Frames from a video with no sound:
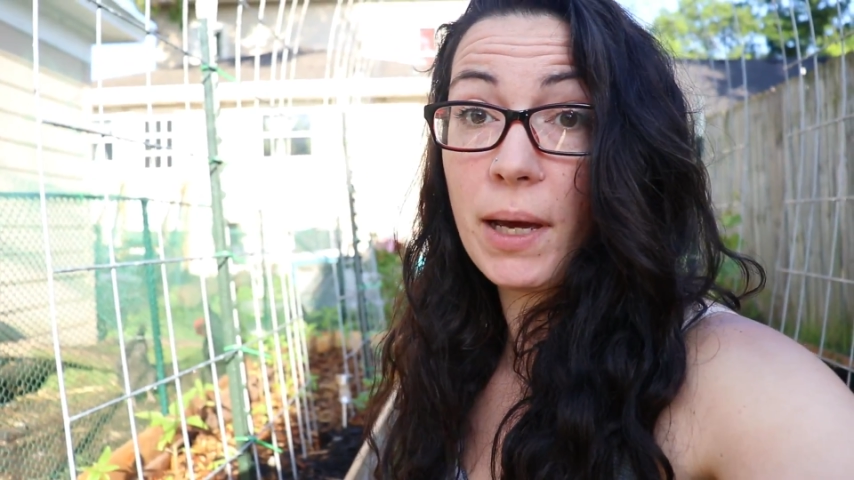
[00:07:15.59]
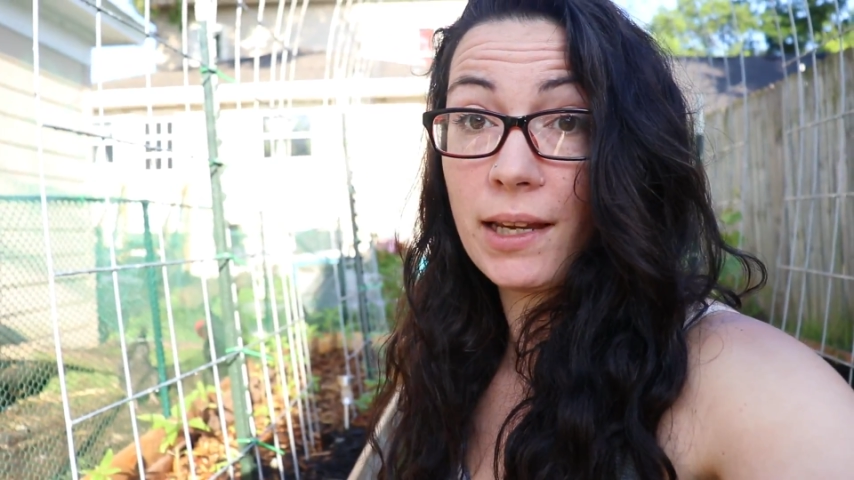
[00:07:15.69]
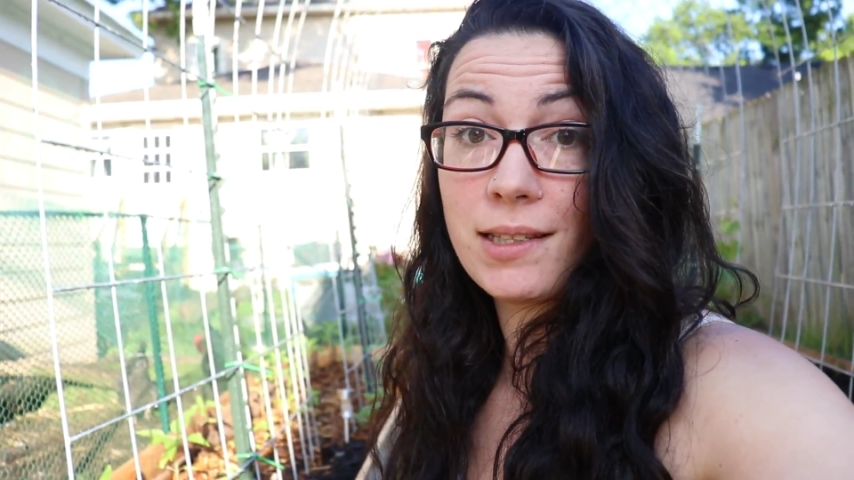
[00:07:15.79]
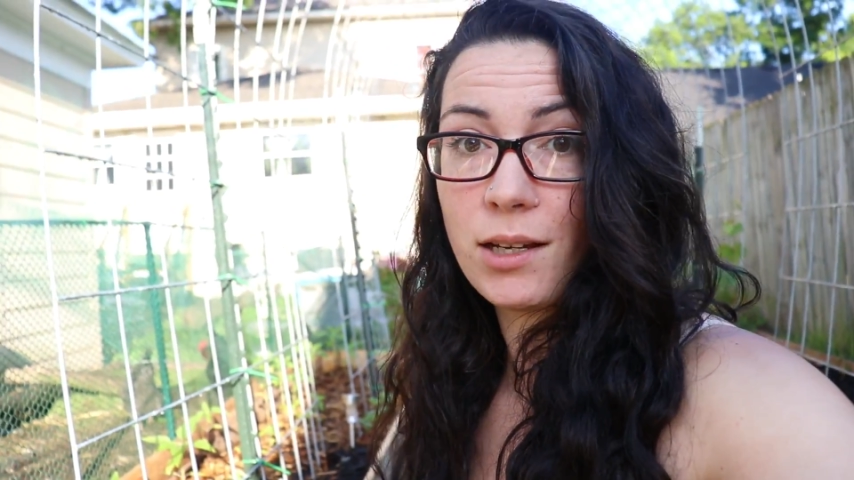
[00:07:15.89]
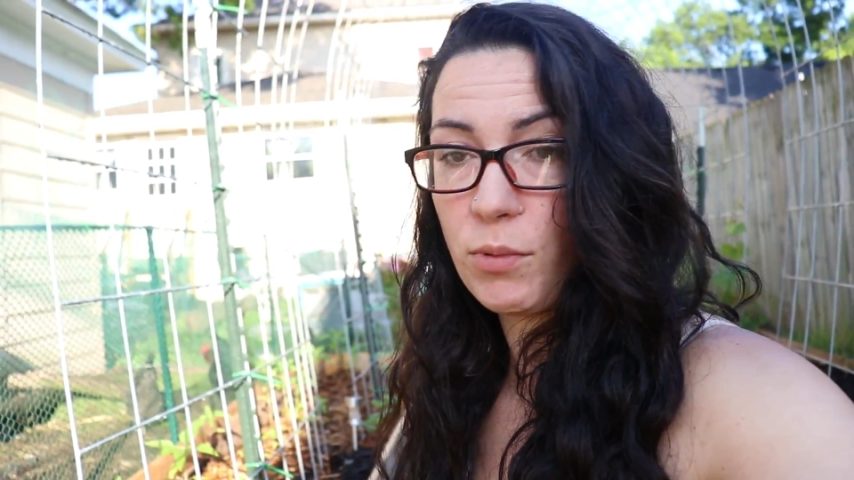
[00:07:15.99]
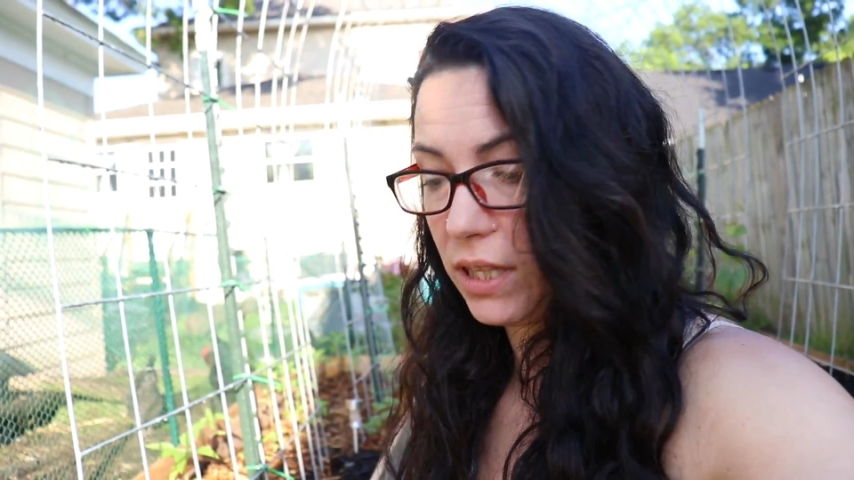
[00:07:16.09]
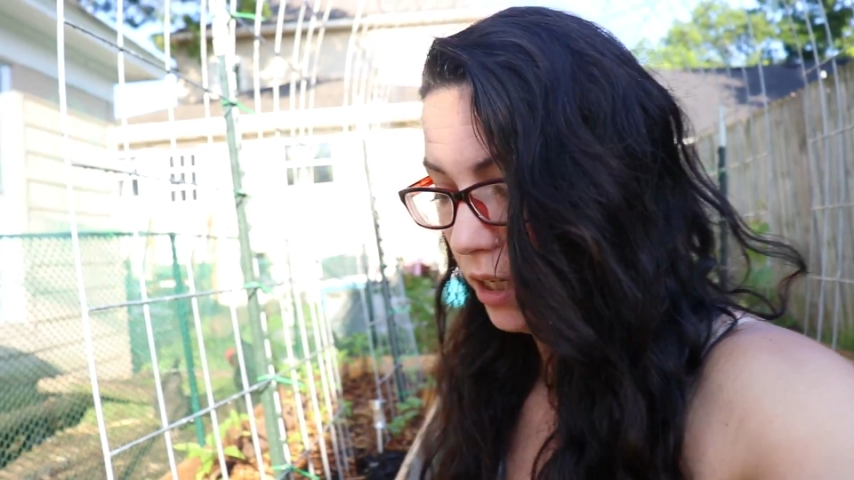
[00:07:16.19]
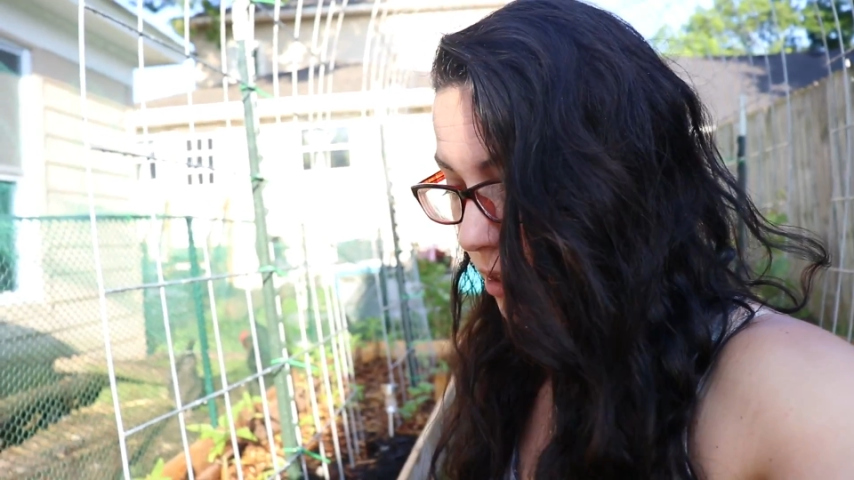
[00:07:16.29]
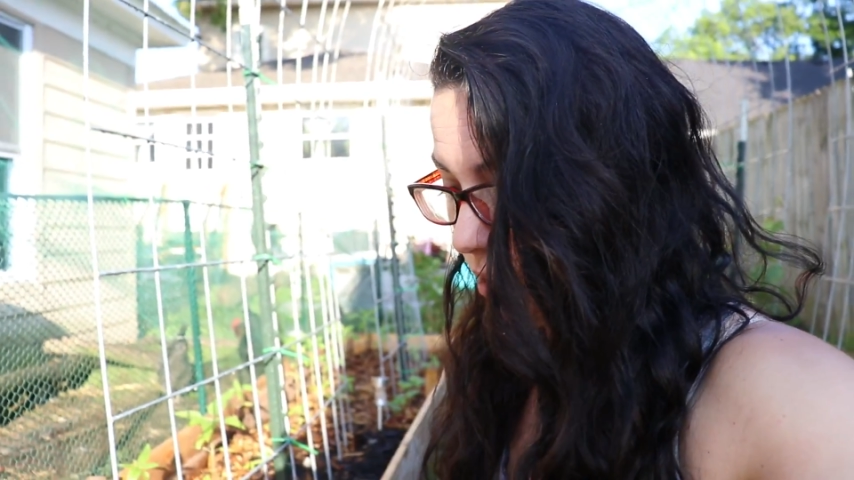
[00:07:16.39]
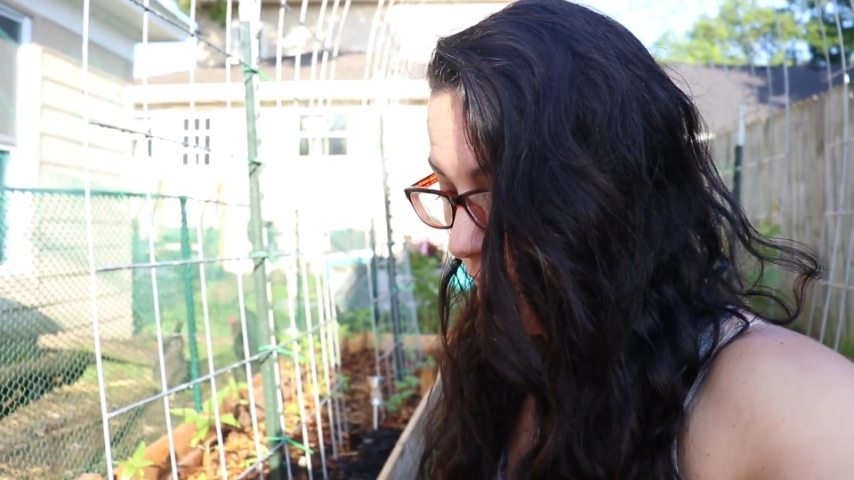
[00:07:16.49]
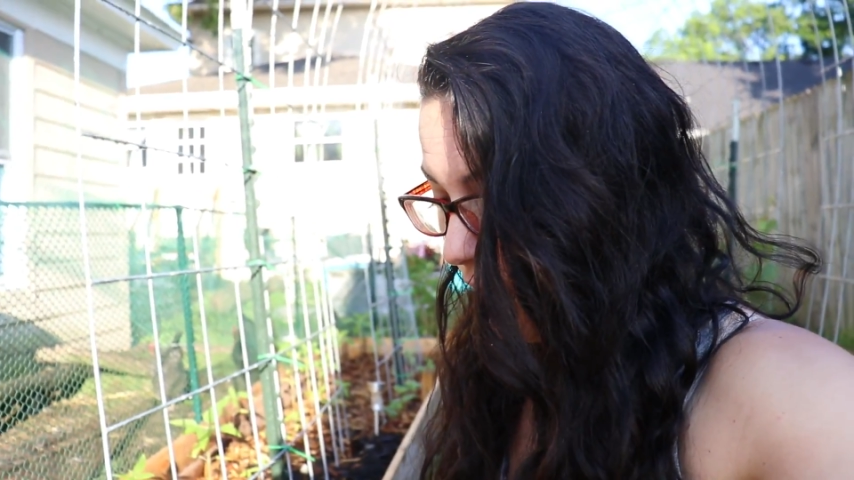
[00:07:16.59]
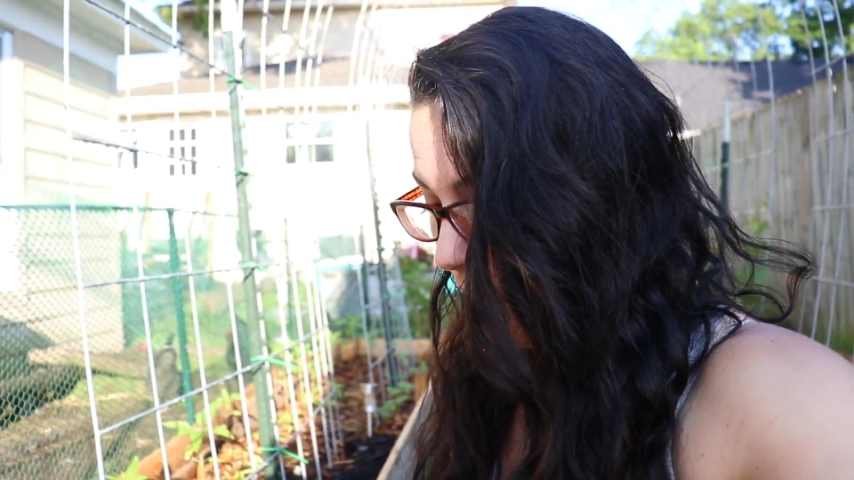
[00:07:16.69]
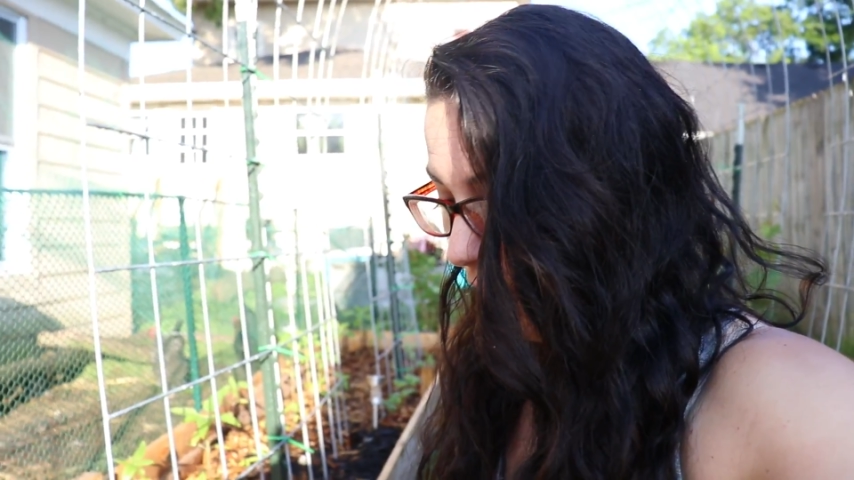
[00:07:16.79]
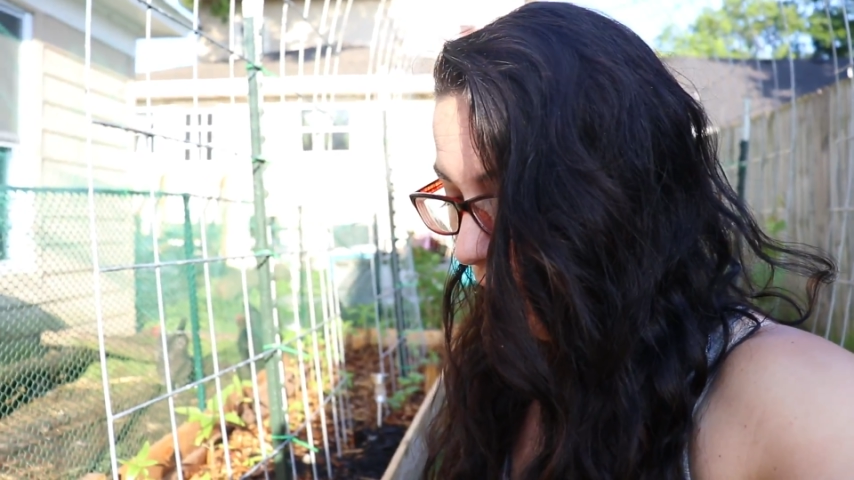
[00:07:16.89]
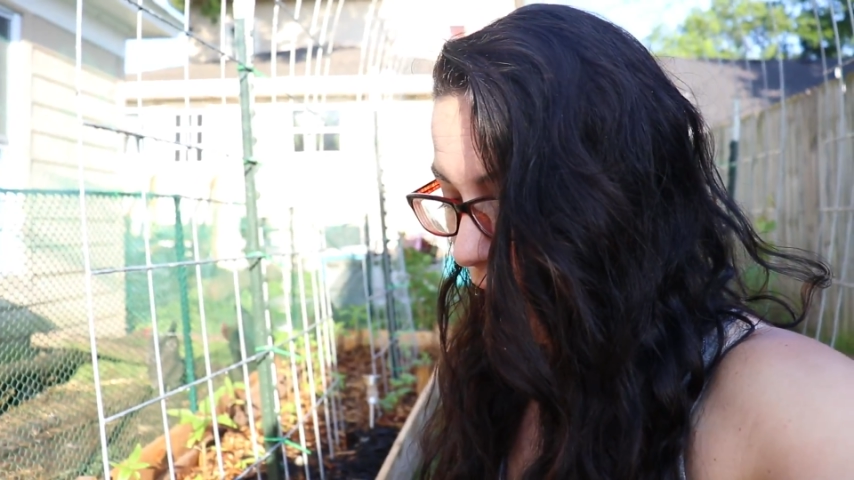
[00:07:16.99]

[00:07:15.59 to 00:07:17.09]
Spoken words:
I can tell what that is. I